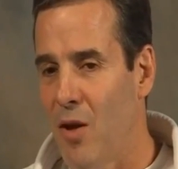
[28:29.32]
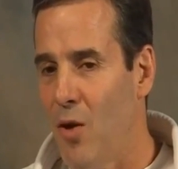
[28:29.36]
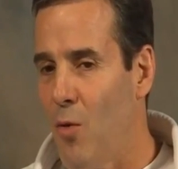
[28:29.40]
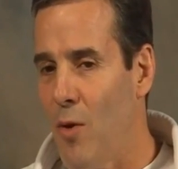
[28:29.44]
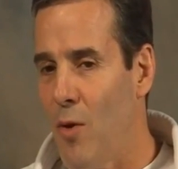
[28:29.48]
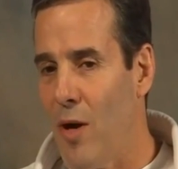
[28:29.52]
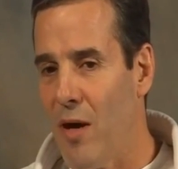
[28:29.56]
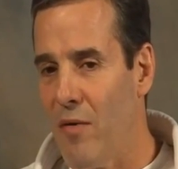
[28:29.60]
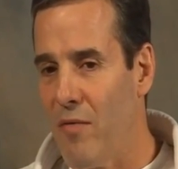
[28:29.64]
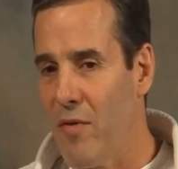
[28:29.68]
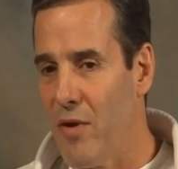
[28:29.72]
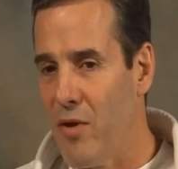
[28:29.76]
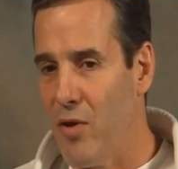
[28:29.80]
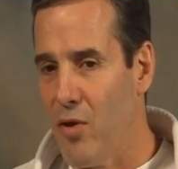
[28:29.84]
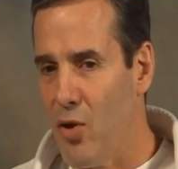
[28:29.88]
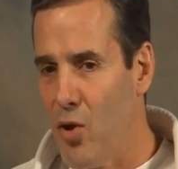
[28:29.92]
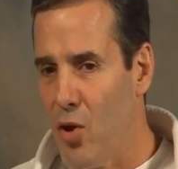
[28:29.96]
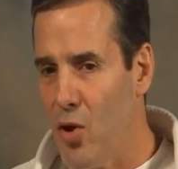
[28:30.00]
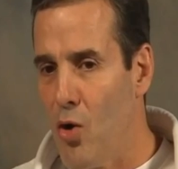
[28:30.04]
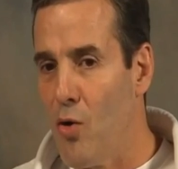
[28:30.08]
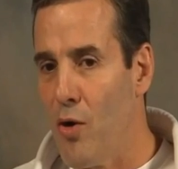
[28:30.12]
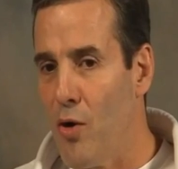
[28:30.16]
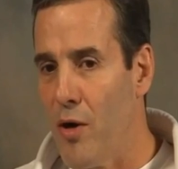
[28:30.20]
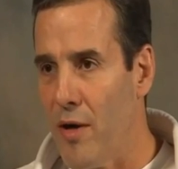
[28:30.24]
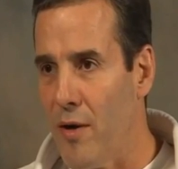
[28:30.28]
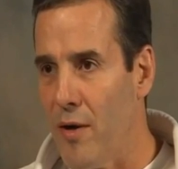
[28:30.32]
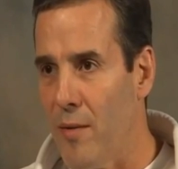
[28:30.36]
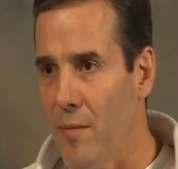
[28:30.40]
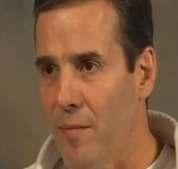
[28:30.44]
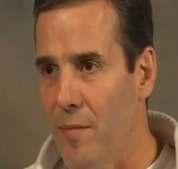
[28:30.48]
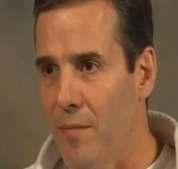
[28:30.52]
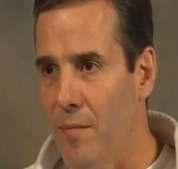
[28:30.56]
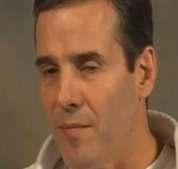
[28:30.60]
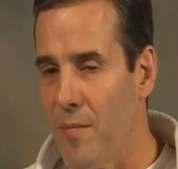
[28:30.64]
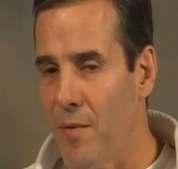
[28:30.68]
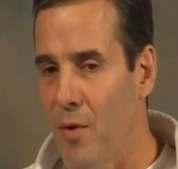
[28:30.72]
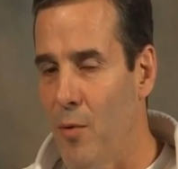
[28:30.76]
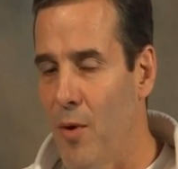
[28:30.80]
Whoever know
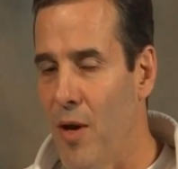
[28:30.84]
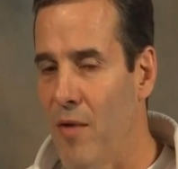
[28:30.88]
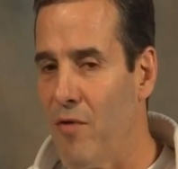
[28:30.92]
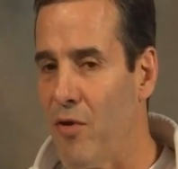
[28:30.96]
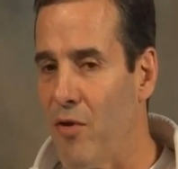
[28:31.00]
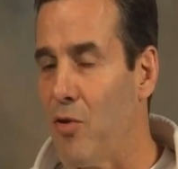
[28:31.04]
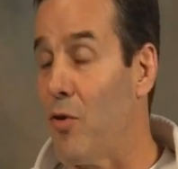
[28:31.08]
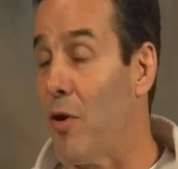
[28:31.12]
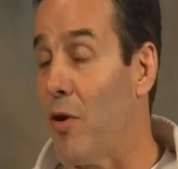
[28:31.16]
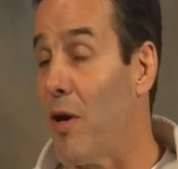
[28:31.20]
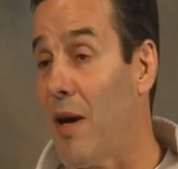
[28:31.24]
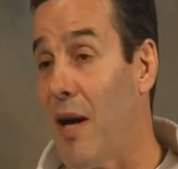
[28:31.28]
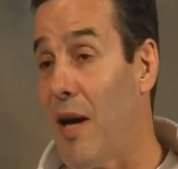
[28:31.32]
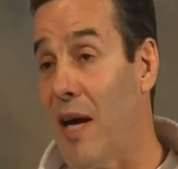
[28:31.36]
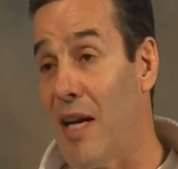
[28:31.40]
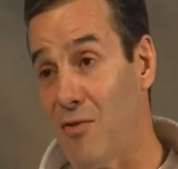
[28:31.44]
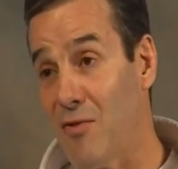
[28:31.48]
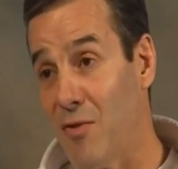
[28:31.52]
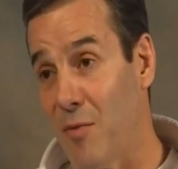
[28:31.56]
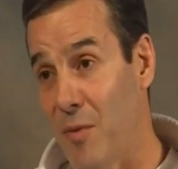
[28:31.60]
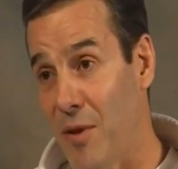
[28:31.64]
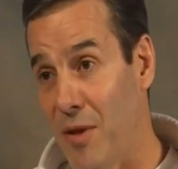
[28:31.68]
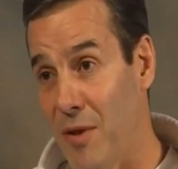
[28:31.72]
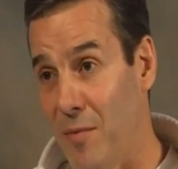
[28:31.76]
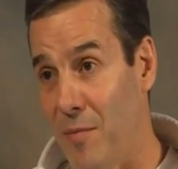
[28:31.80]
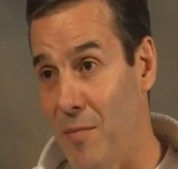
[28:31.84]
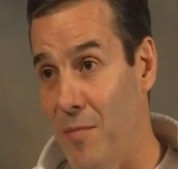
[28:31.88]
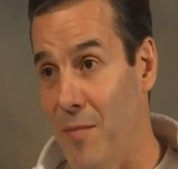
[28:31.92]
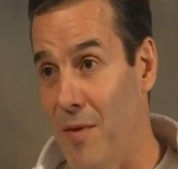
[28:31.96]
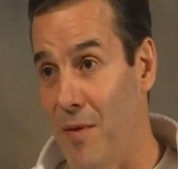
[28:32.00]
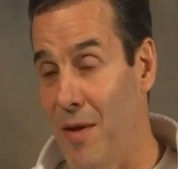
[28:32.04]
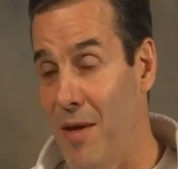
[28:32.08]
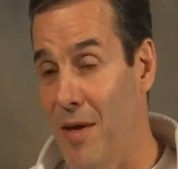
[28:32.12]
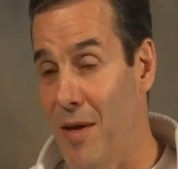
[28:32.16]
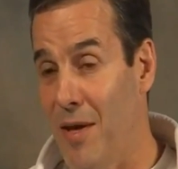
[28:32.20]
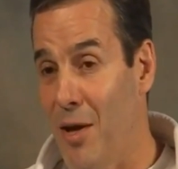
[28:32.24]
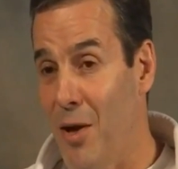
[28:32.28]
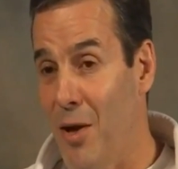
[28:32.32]
him, whoever took class from him,
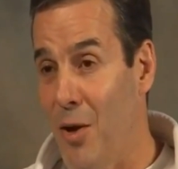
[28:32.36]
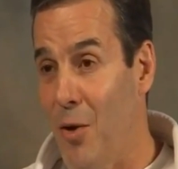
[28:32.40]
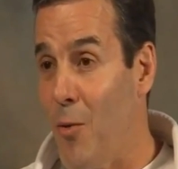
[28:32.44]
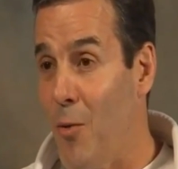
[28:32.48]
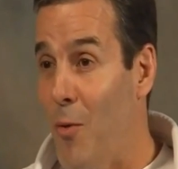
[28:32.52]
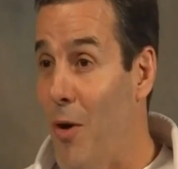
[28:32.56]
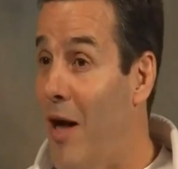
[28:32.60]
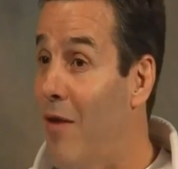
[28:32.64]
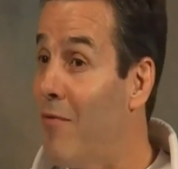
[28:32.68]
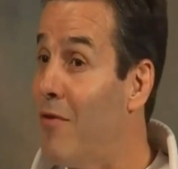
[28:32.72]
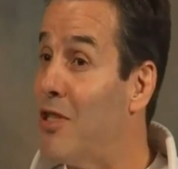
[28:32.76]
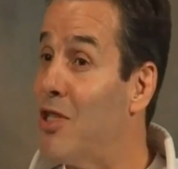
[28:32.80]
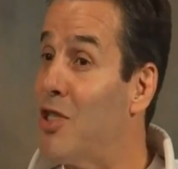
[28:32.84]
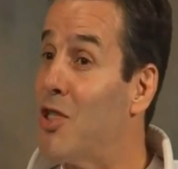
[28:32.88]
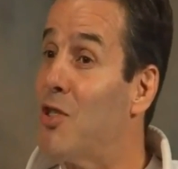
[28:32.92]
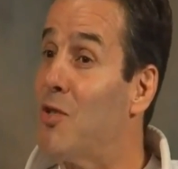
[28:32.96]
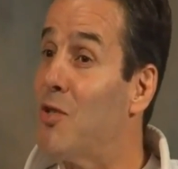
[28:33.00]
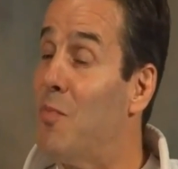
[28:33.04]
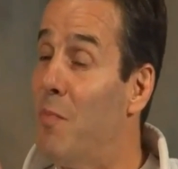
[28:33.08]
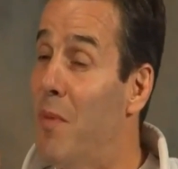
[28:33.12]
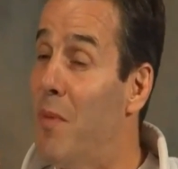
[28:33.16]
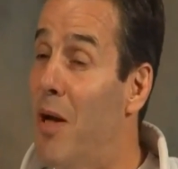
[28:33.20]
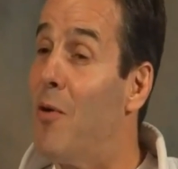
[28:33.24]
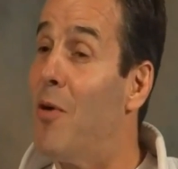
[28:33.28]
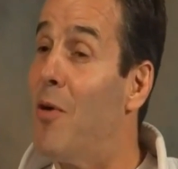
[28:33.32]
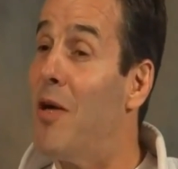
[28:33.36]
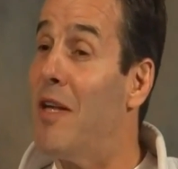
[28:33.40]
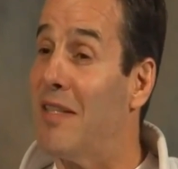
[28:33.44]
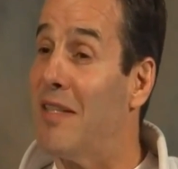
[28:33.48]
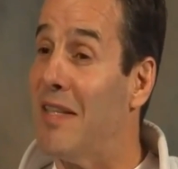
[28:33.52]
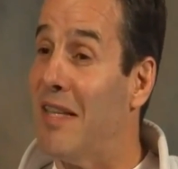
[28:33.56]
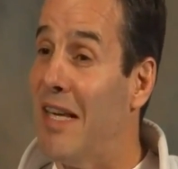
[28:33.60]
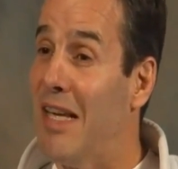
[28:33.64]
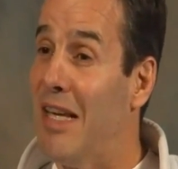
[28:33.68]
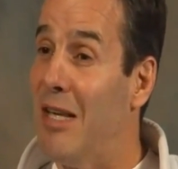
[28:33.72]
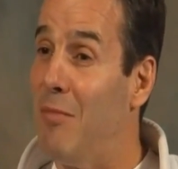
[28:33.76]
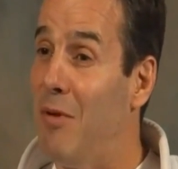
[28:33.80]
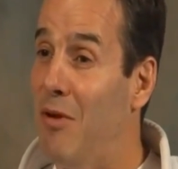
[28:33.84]
whoever smelled
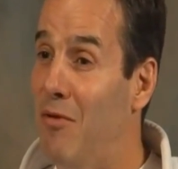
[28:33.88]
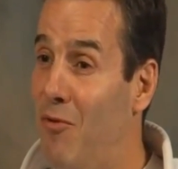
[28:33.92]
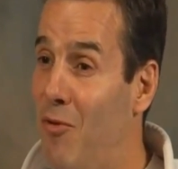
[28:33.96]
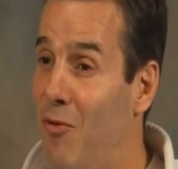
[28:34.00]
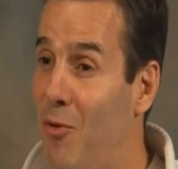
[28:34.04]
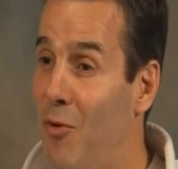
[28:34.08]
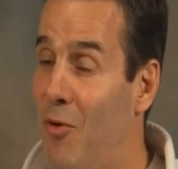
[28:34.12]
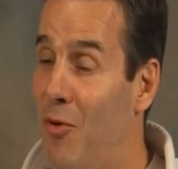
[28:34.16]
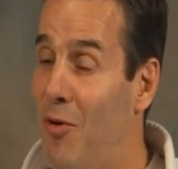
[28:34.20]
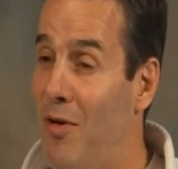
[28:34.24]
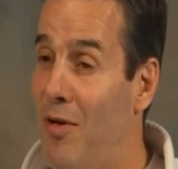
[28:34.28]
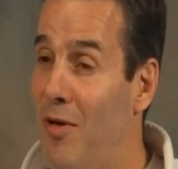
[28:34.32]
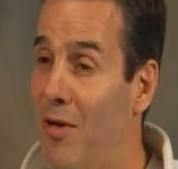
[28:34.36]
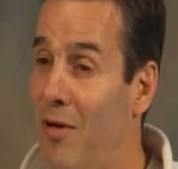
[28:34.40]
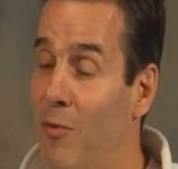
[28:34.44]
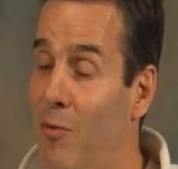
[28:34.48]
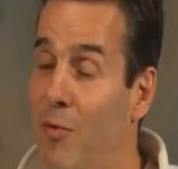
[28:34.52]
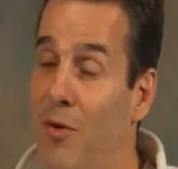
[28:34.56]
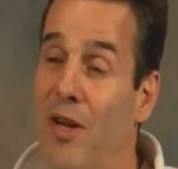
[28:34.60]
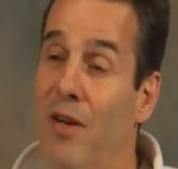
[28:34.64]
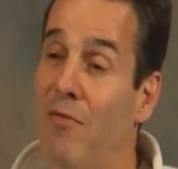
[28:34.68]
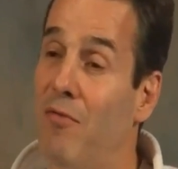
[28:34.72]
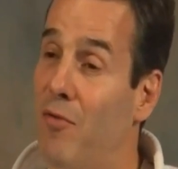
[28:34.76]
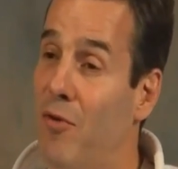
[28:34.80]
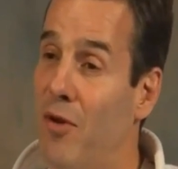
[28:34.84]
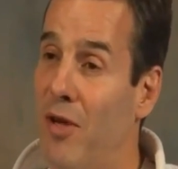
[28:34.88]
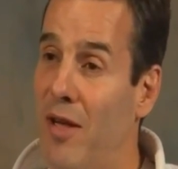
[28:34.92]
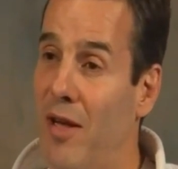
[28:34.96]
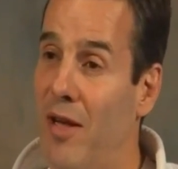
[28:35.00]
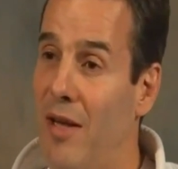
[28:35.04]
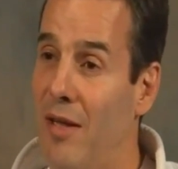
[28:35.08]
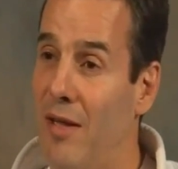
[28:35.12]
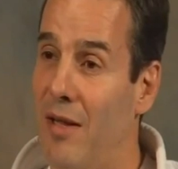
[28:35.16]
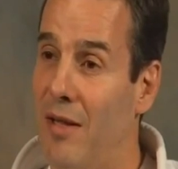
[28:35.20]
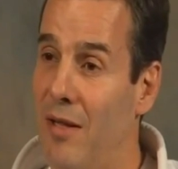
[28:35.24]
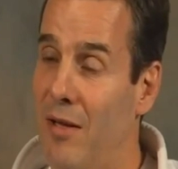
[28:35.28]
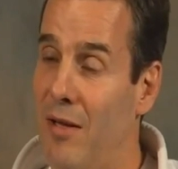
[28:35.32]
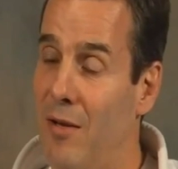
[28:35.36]
his gi before, will never
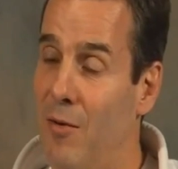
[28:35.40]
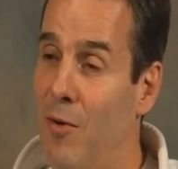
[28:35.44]
forget.